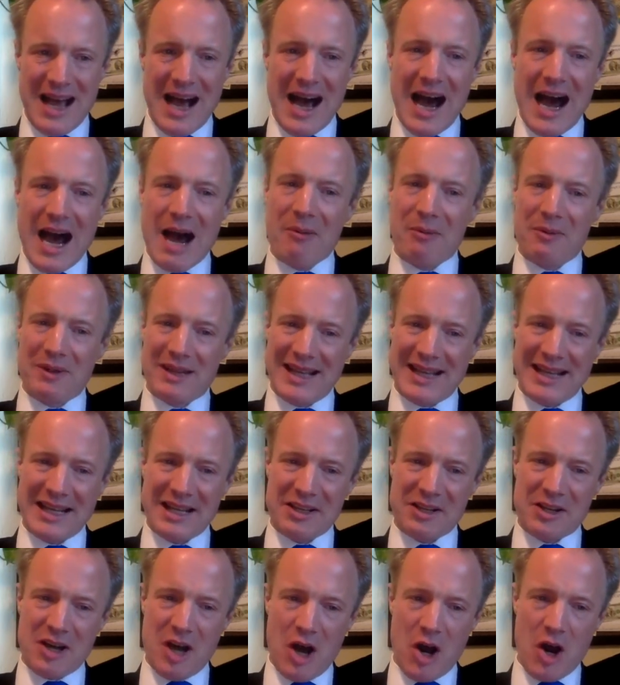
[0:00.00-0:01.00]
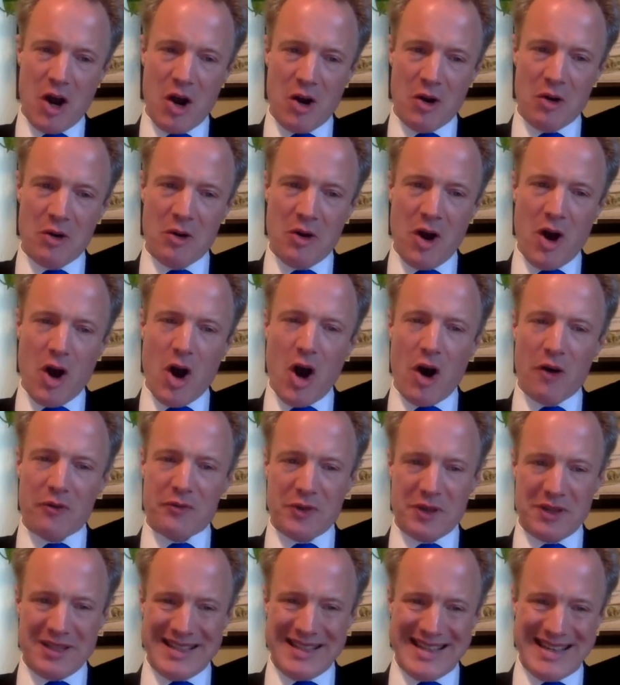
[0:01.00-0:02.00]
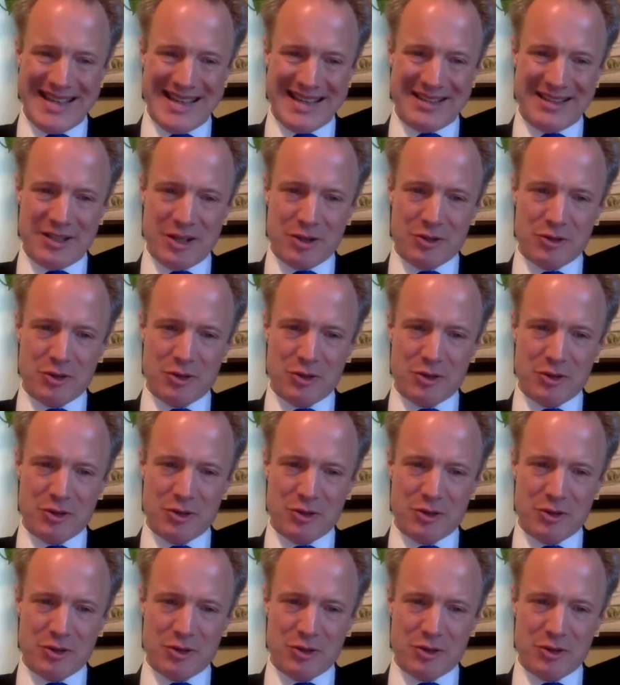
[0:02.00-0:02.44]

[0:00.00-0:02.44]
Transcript: I'm letting go of the need